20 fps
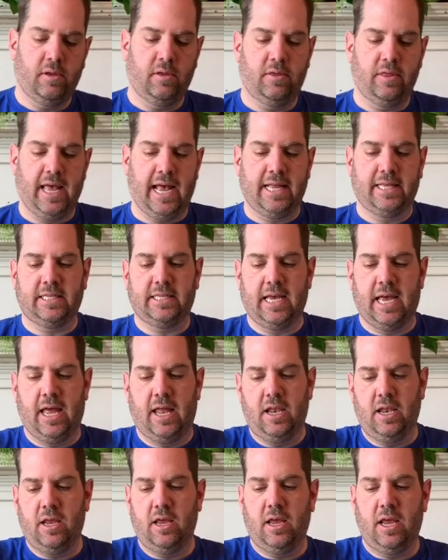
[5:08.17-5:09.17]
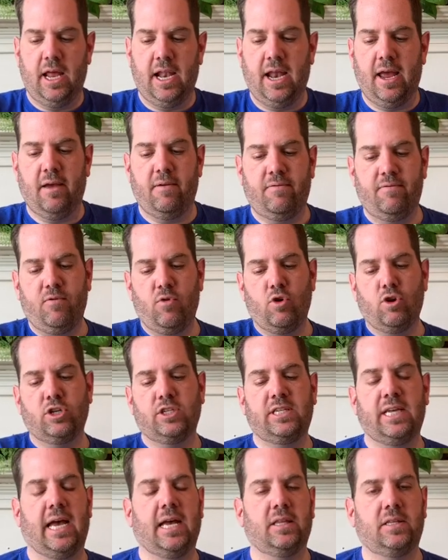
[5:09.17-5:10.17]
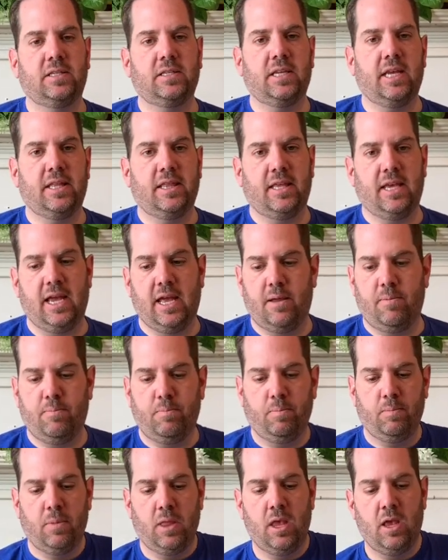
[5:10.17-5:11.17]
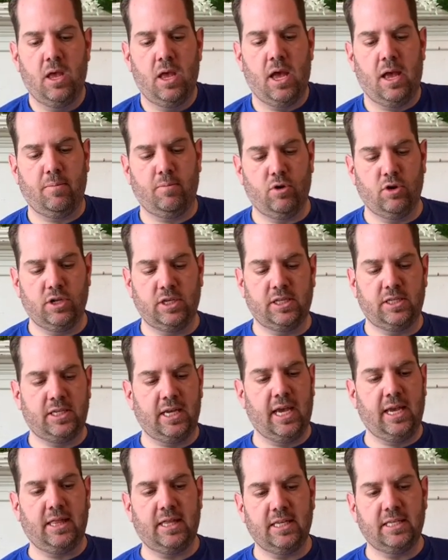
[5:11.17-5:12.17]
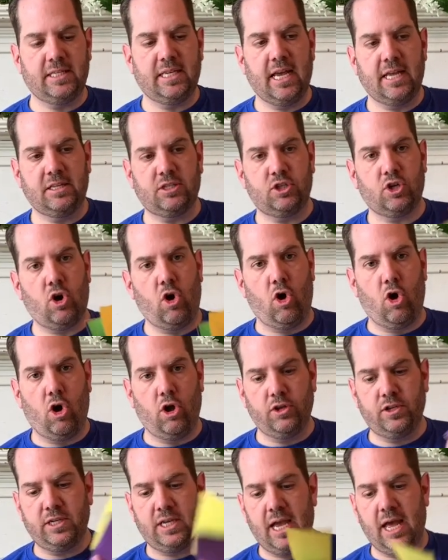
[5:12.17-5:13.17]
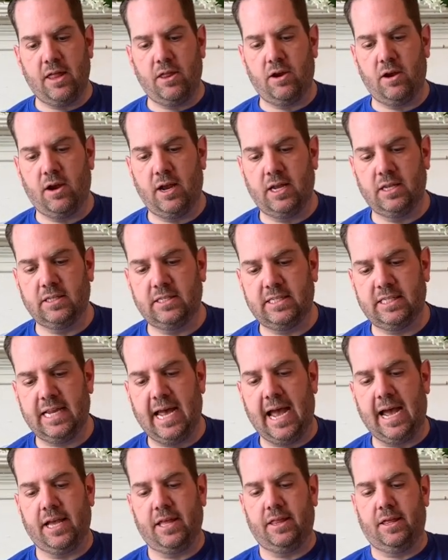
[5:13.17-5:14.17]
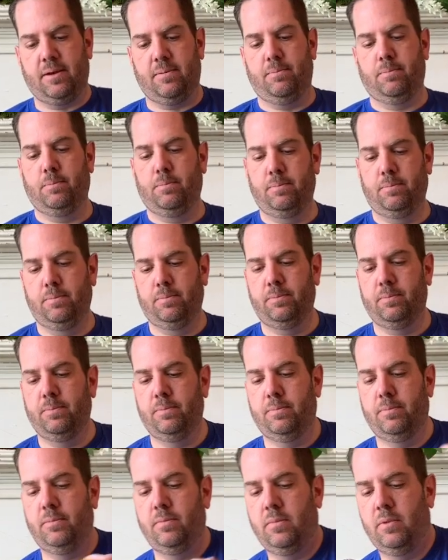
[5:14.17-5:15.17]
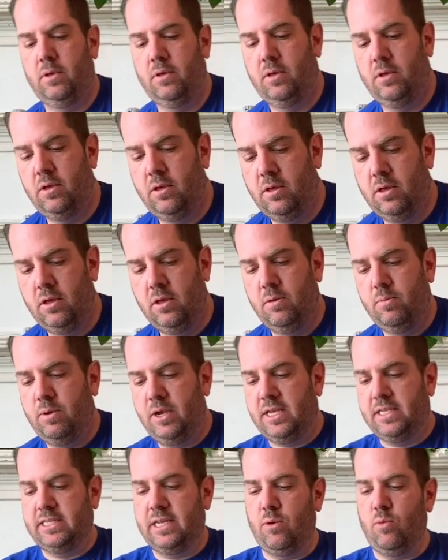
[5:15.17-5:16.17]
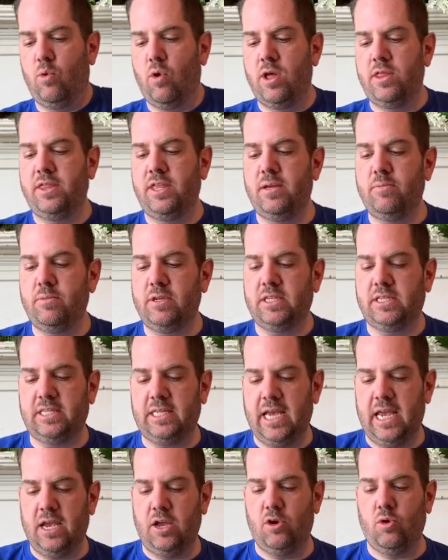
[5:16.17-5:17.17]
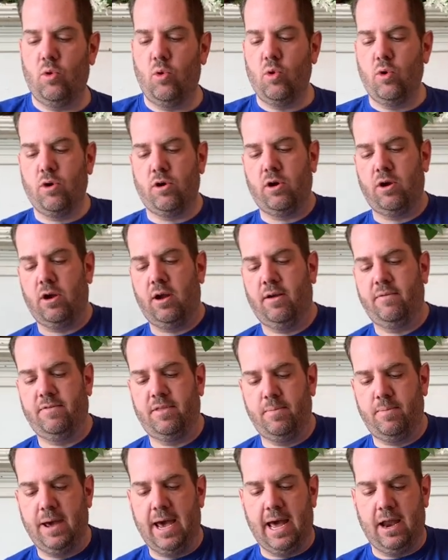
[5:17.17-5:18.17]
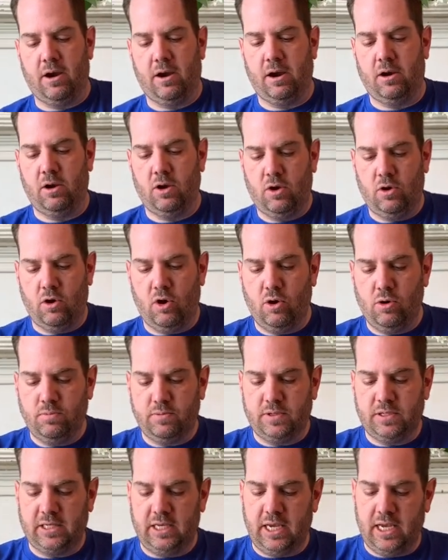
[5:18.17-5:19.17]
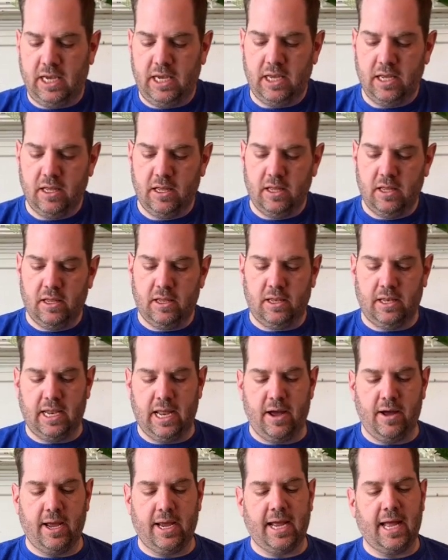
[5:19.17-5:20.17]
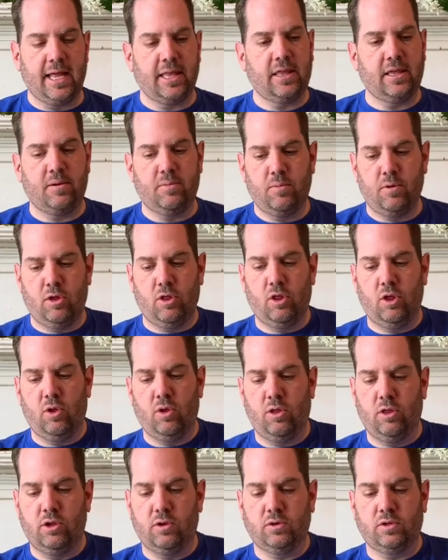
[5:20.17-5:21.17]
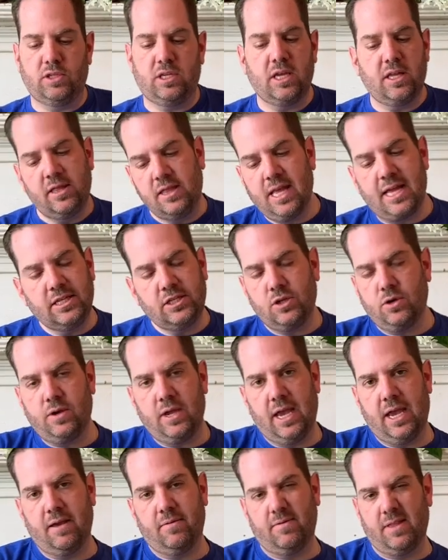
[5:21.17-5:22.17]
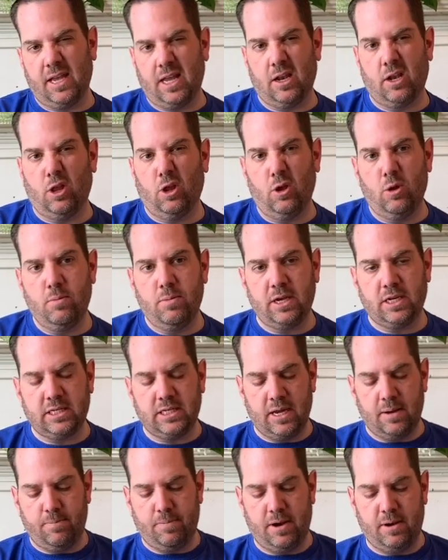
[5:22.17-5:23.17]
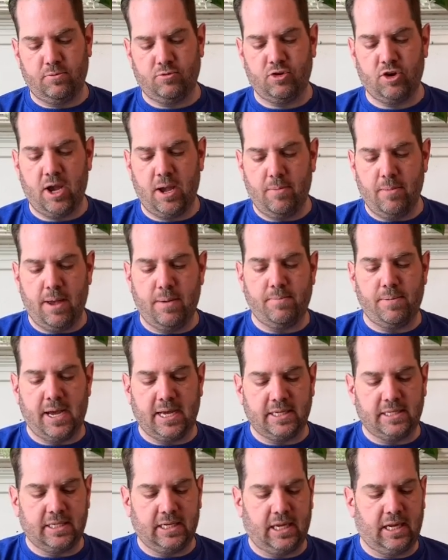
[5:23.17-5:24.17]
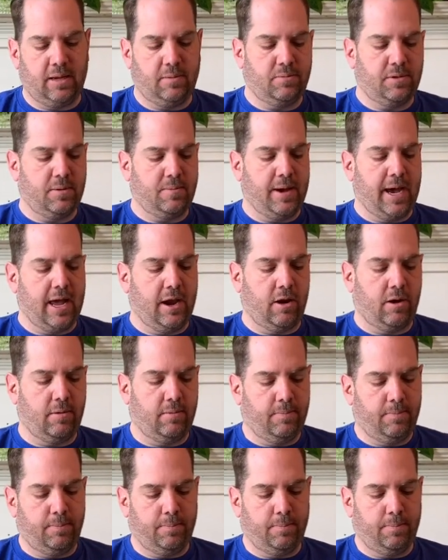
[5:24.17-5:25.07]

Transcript: That's it. And I have 4 sets at the end. I'm going to take the sets all together and stack them, because I want them to stay in order of the pattern. Oh, see, now I got them a little loose. That's okay if they get a little mixed up, but I'm trying my best to keep the pattern.